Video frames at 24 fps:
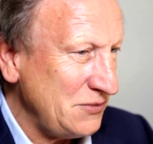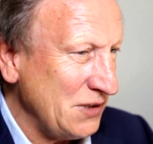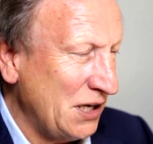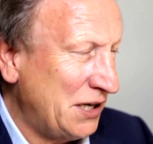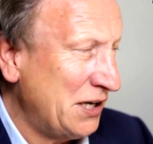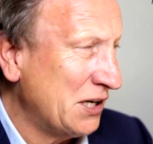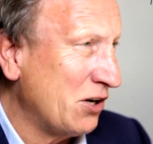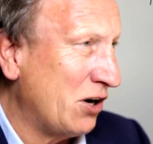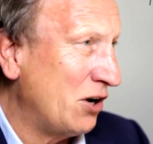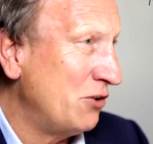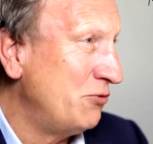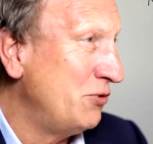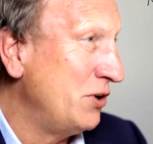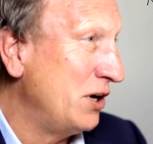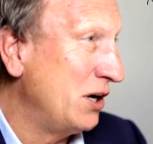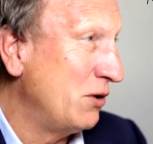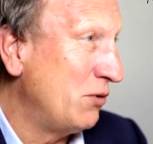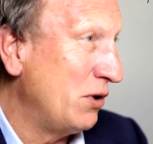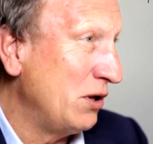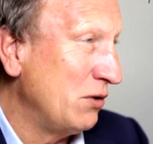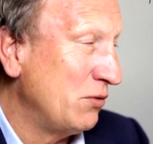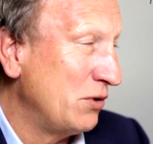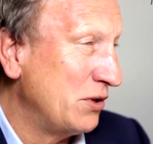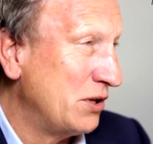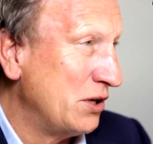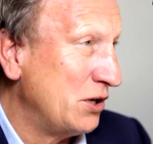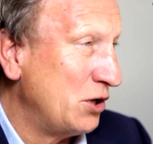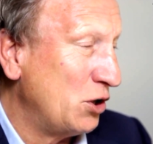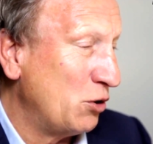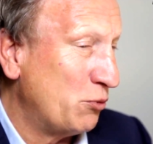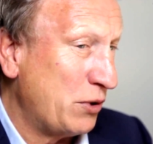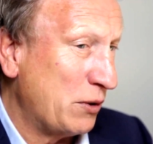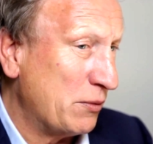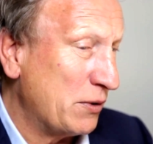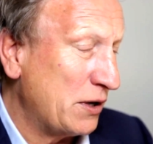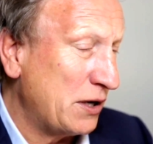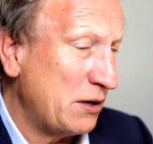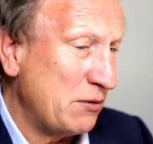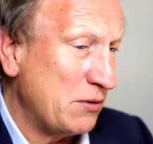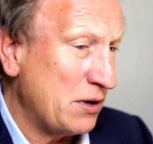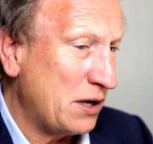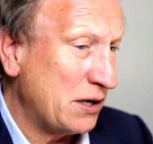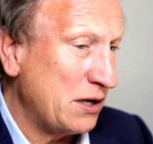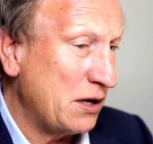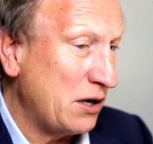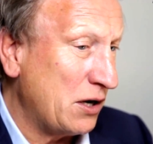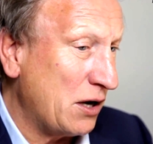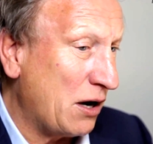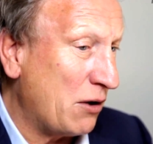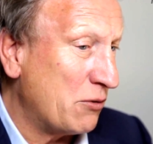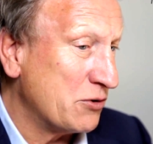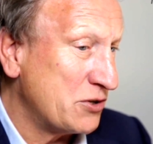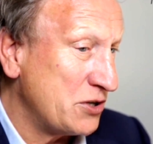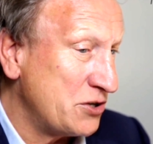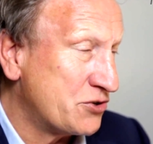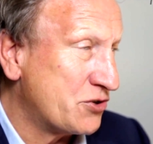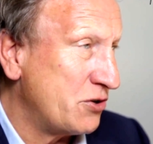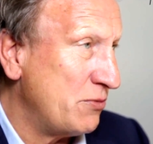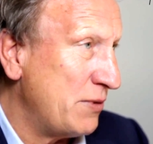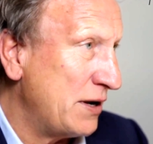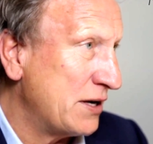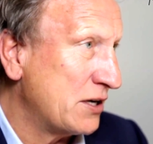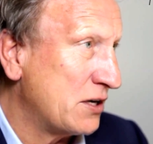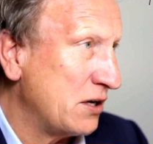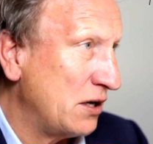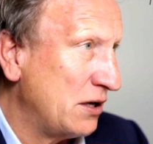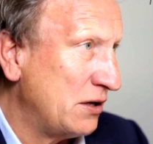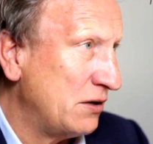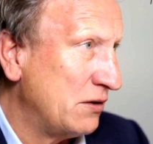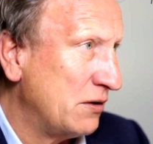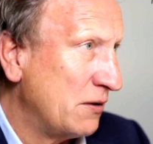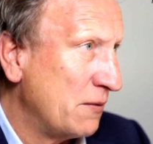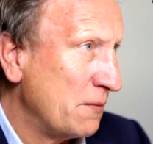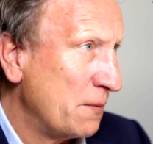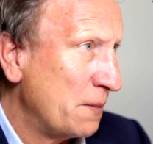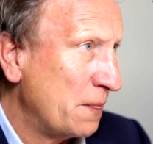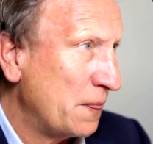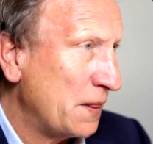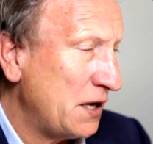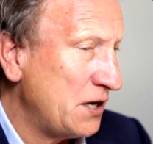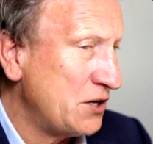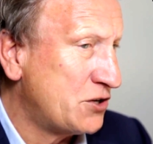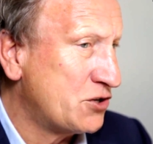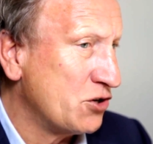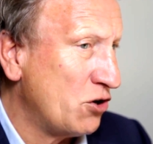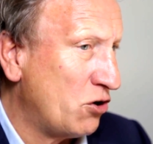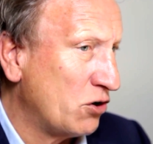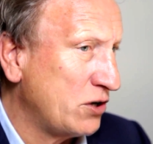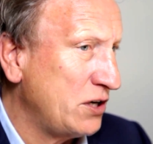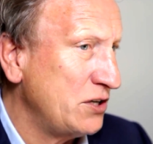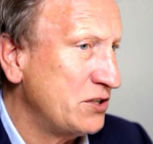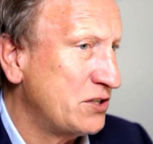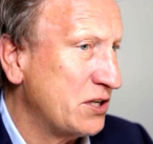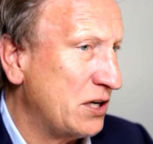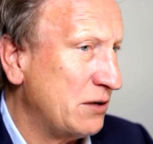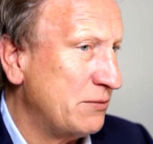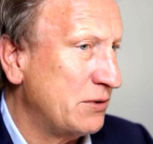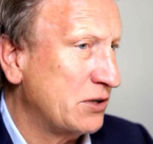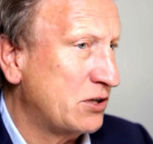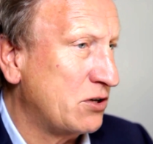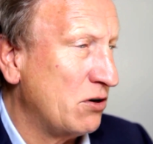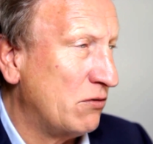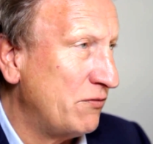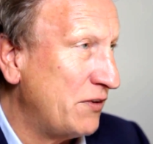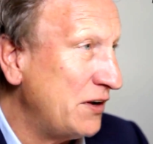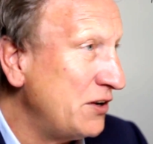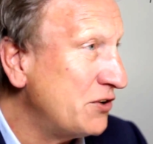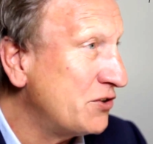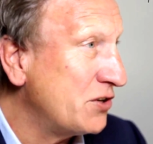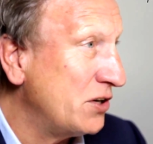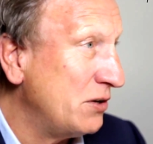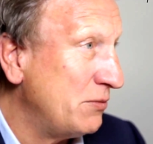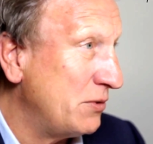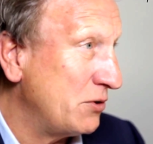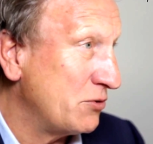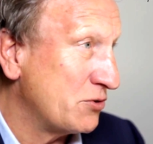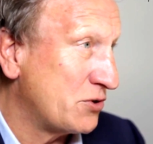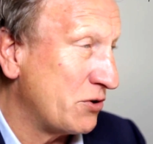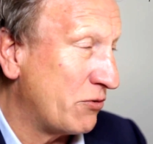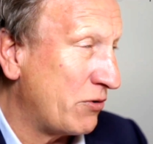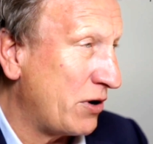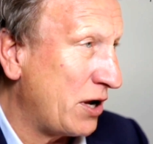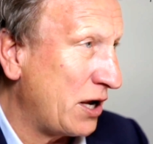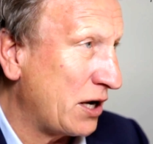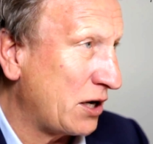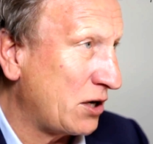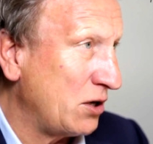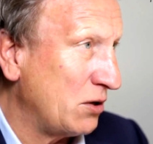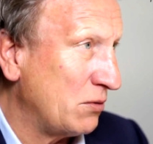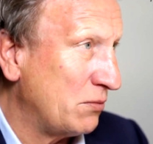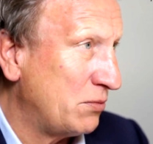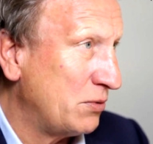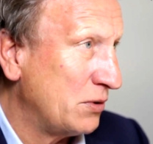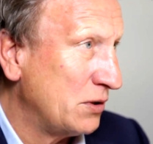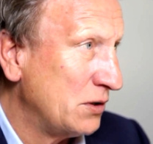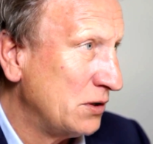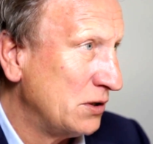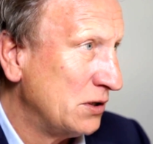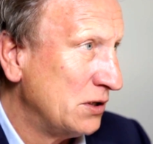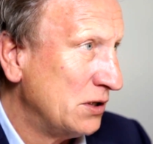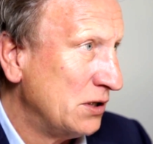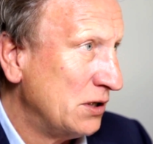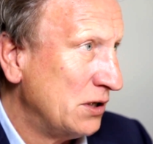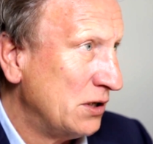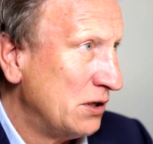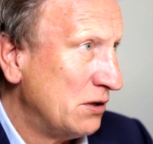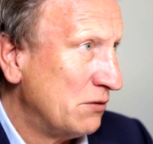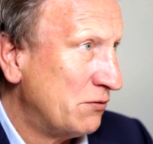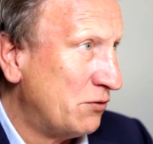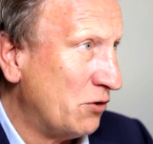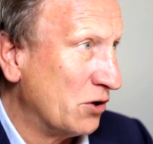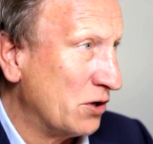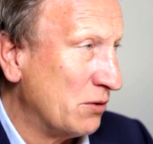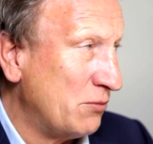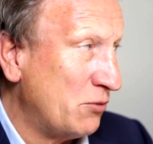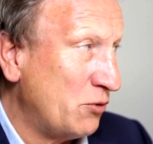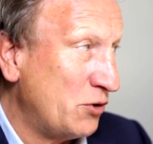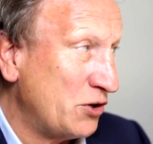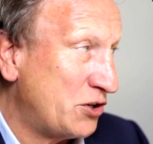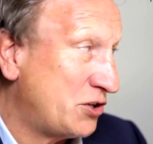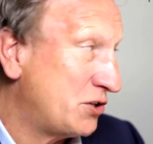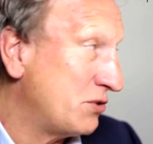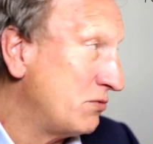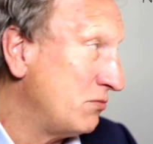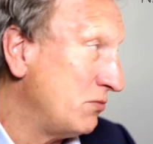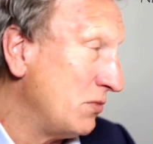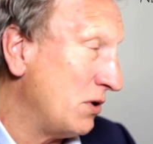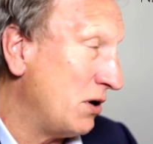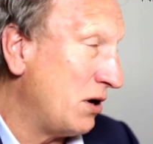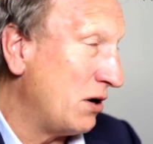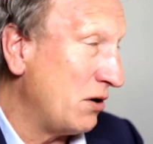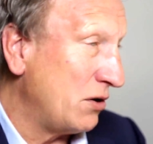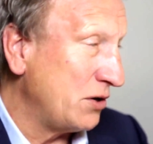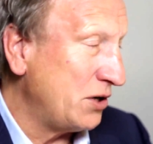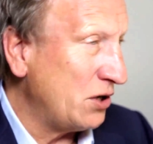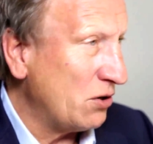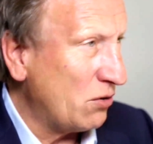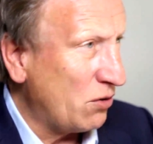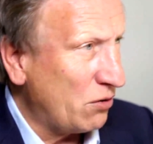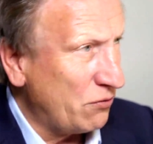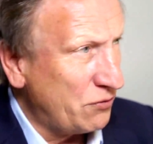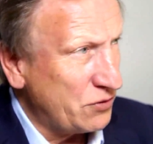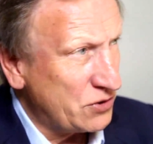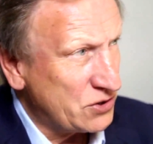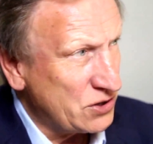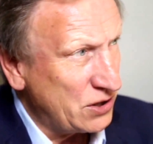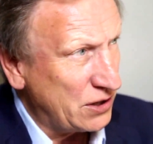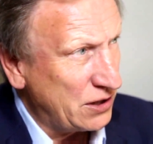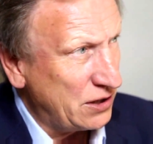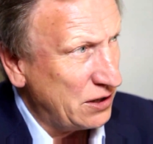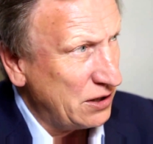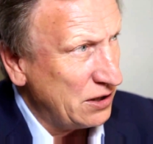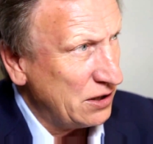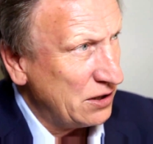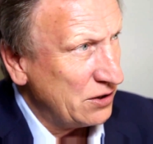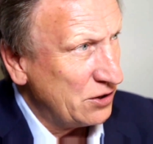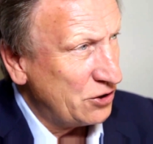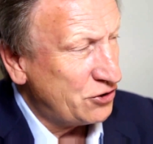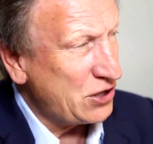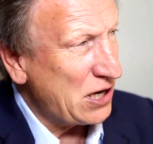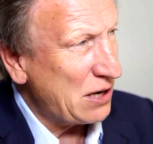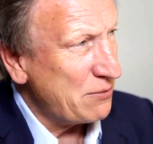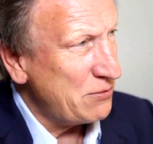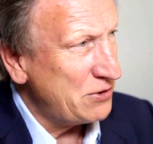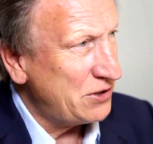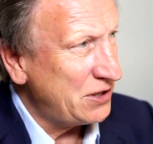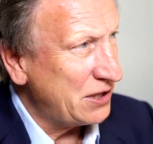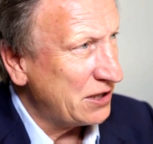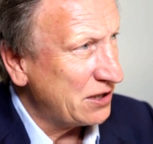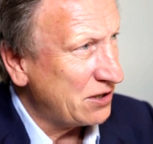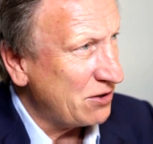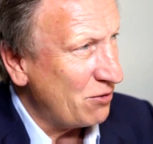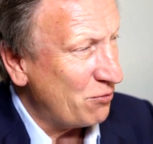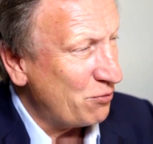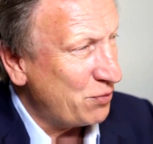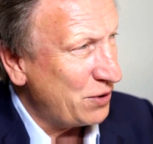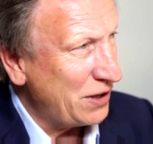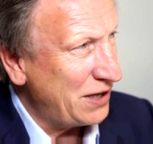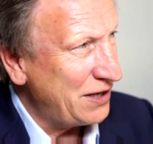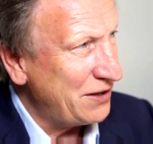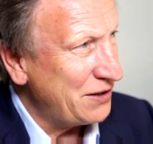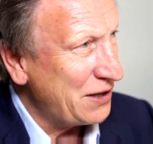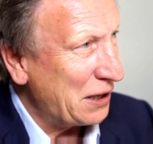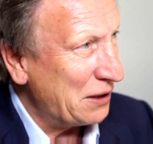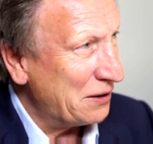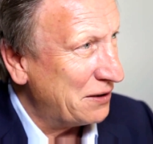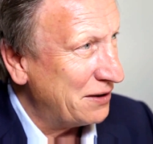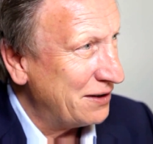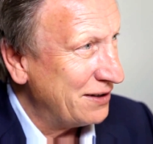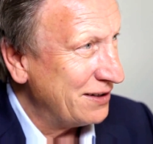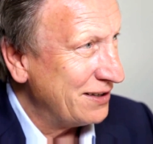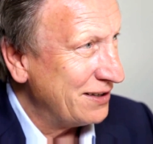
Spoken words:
and I got on really well with the new people. I was instrumental in talking to them and convincing them it was the right club for them, which, obviously the chairman didn't complain then,